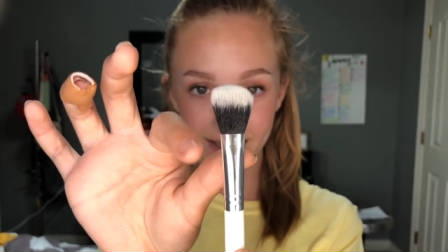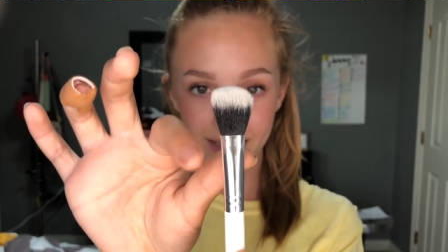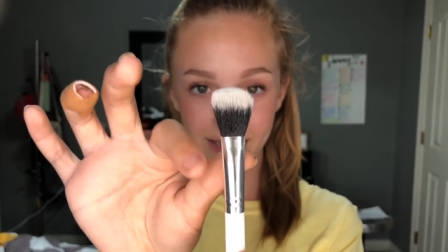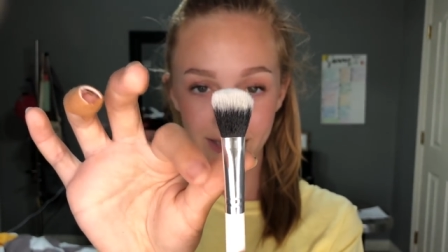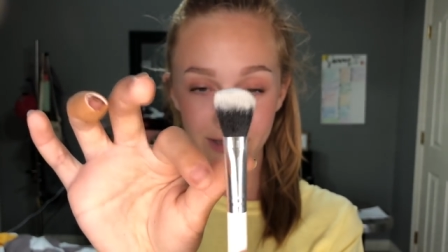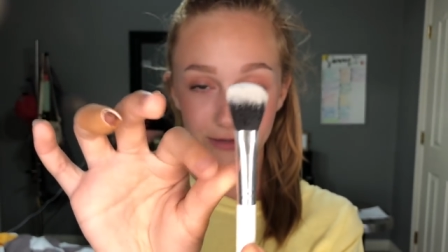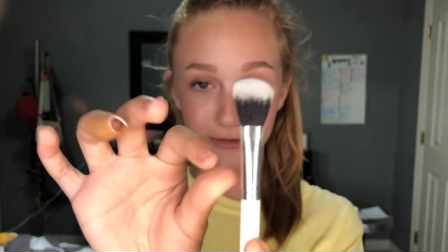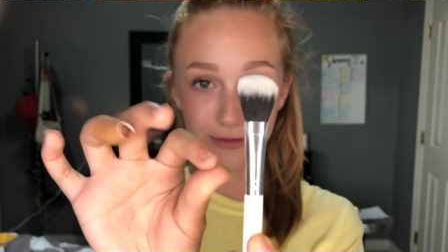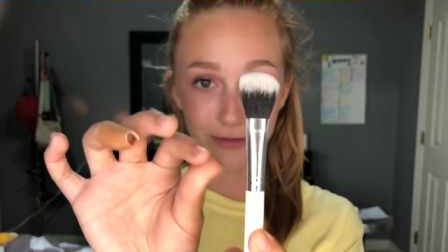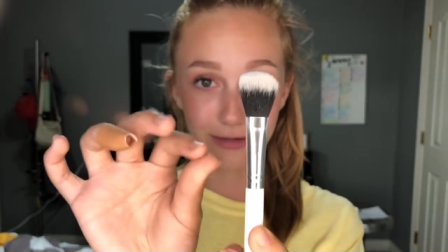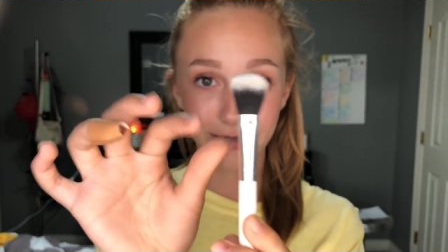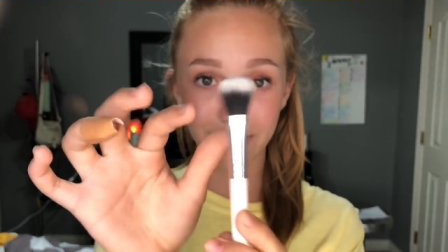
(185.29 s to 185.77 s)

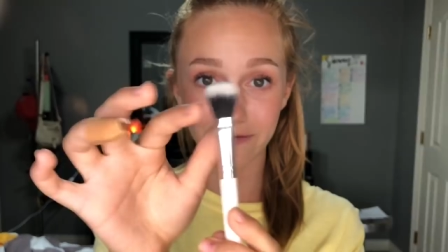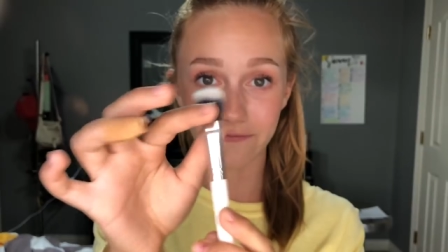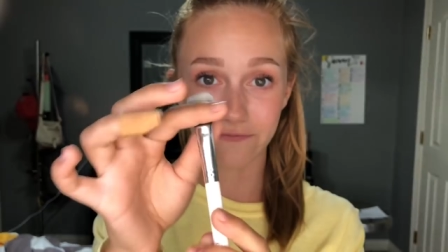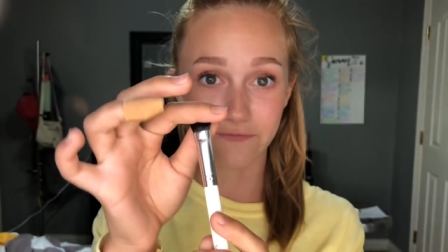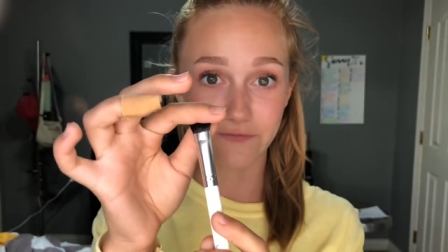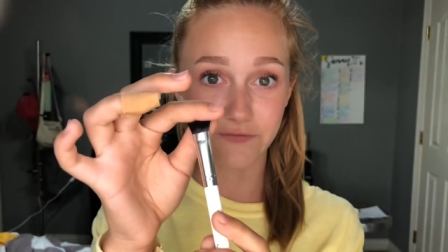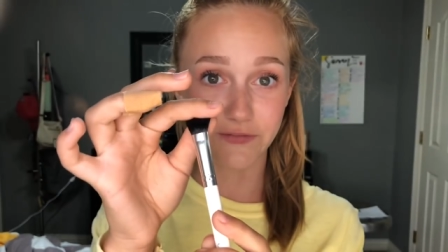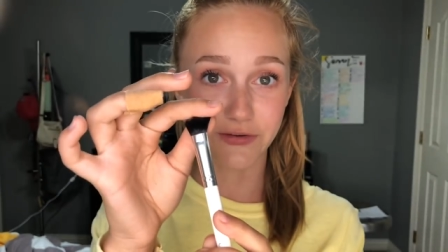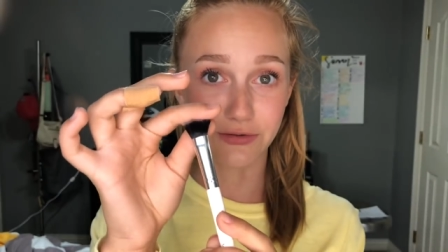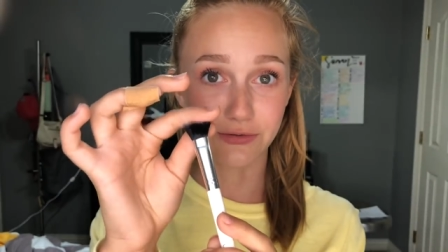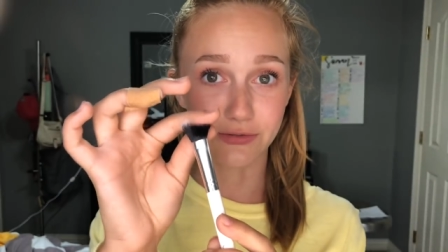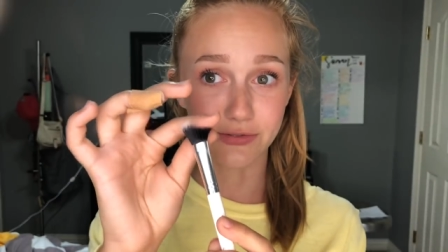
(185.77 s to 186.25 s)
it, it
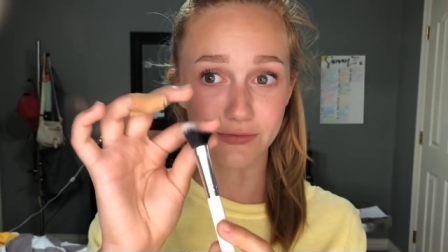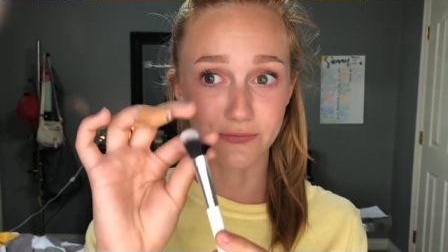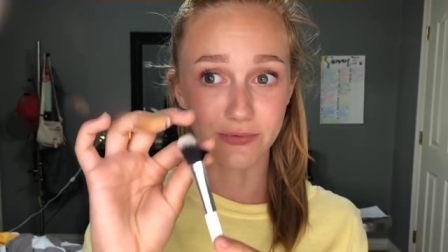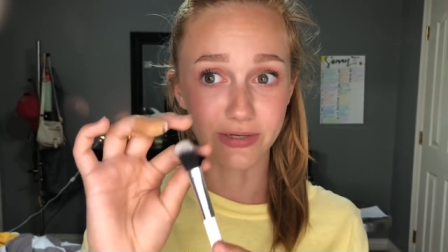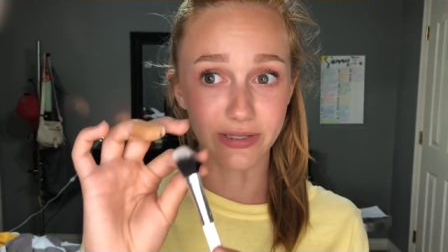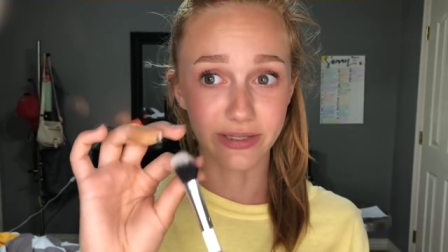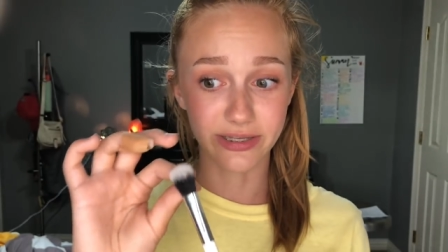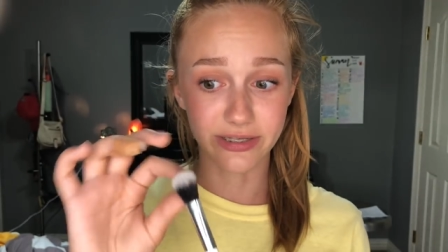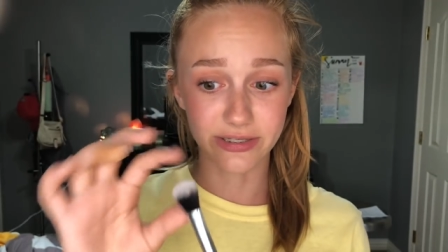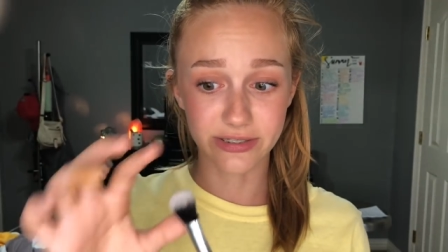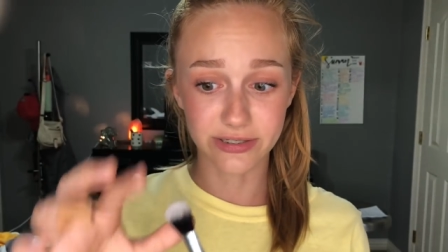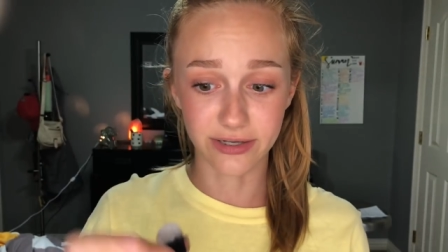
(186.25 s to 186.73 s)
feels
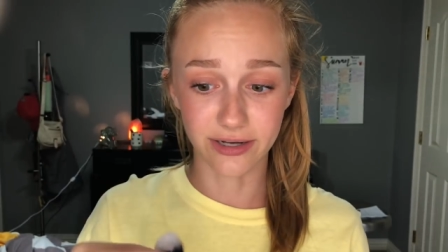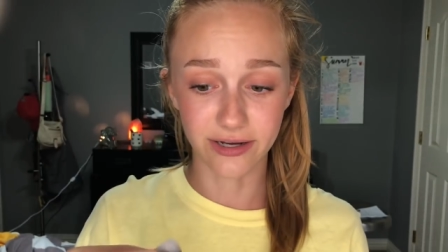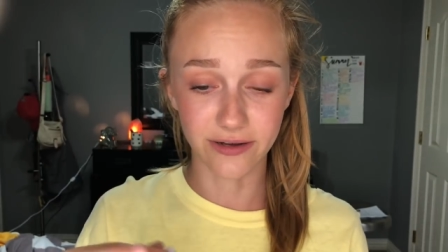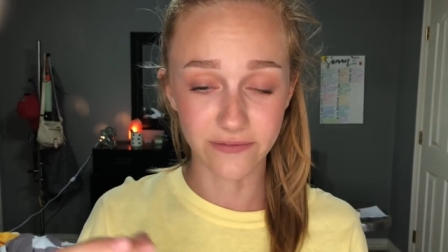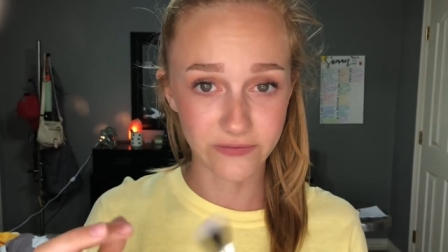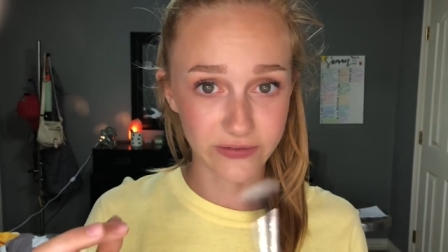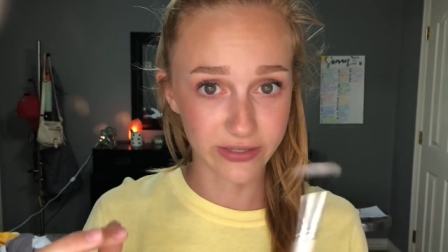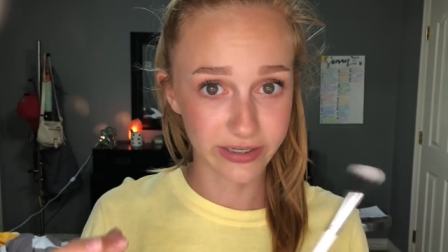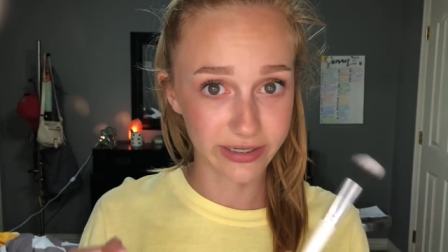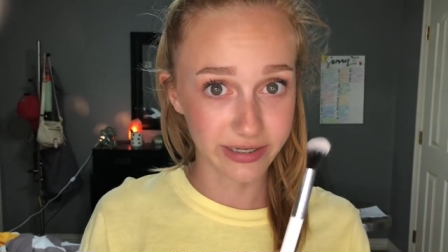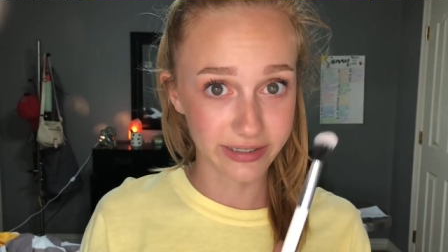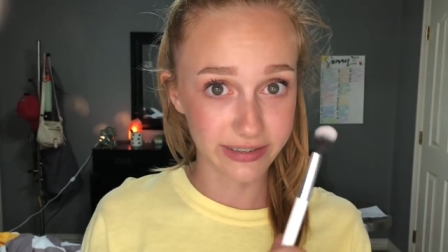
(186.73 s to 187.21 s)
really
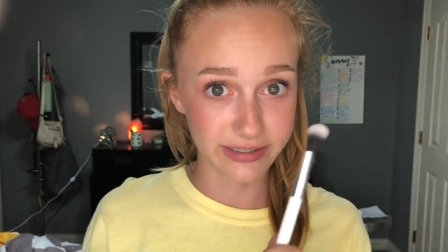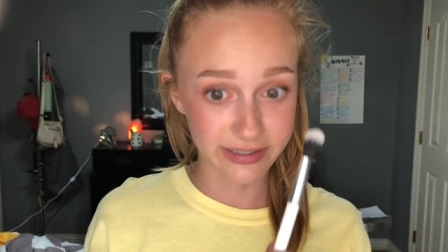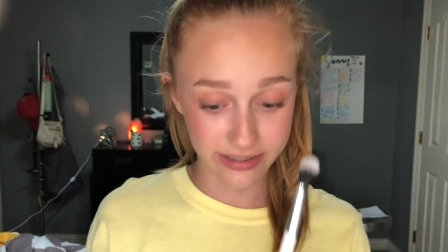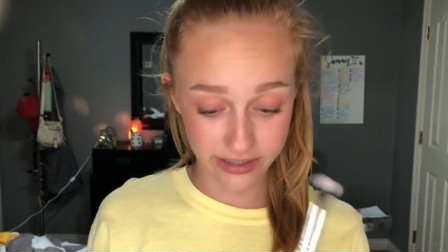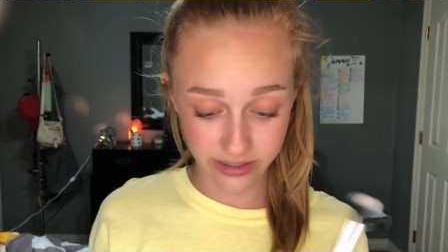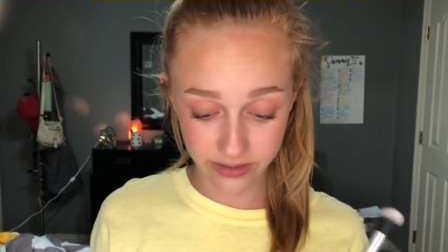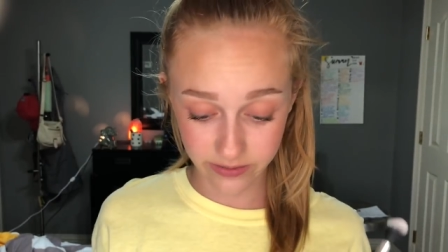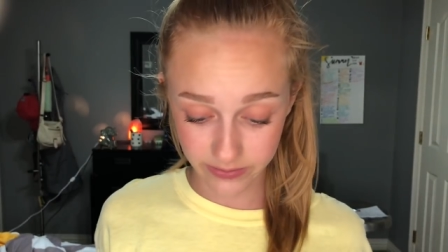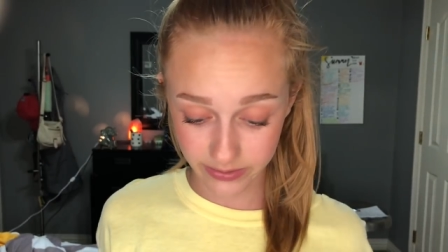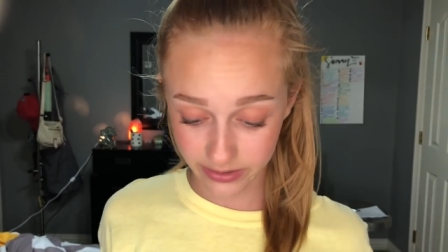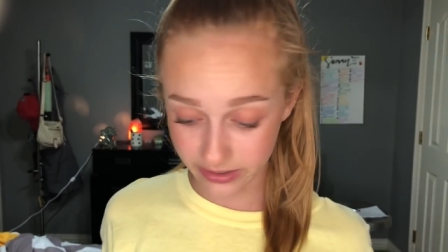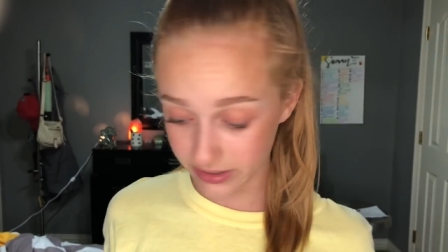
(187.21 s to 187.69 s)
soft. Like it's
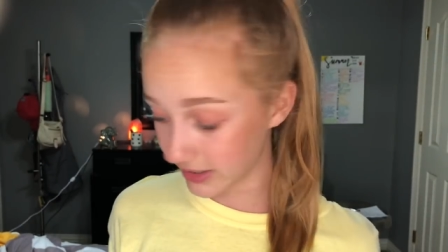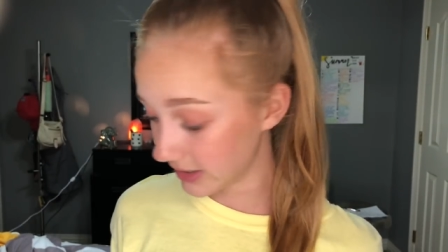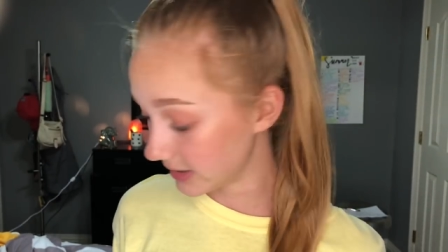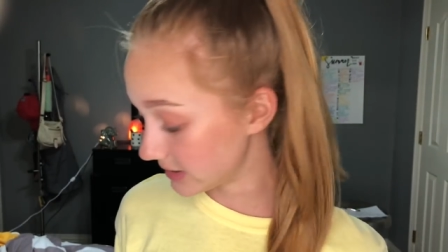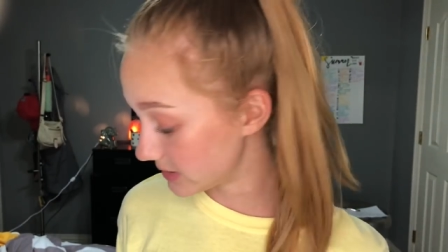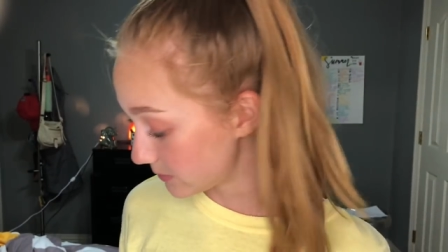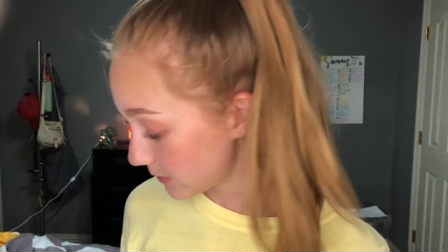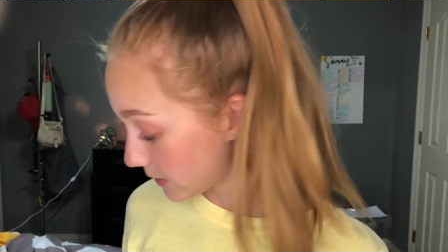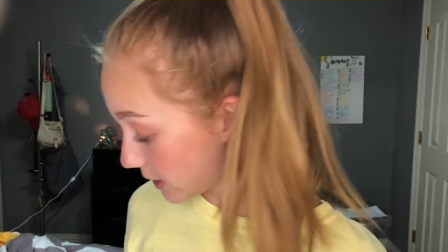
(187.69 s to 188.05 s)
gonna be a nice